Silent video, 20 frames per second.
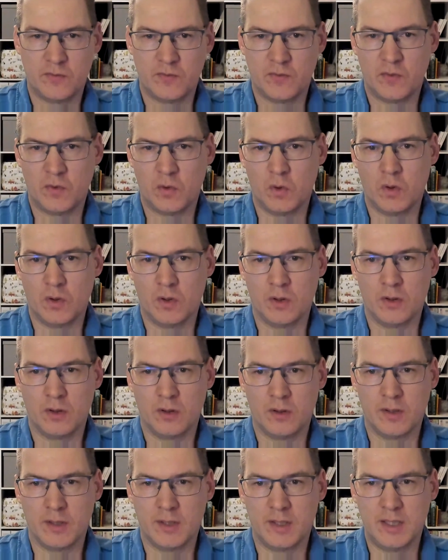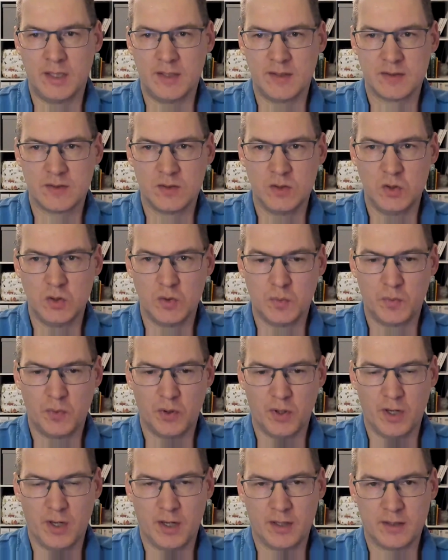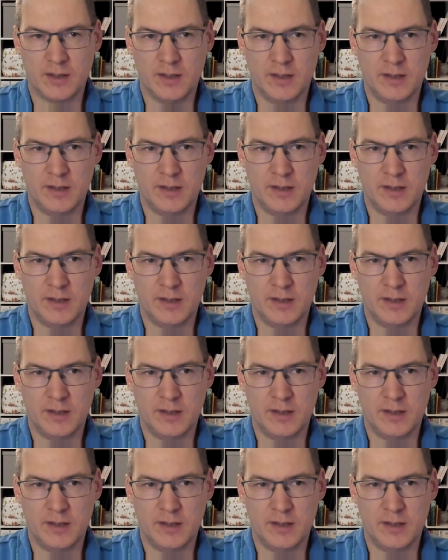for this new product,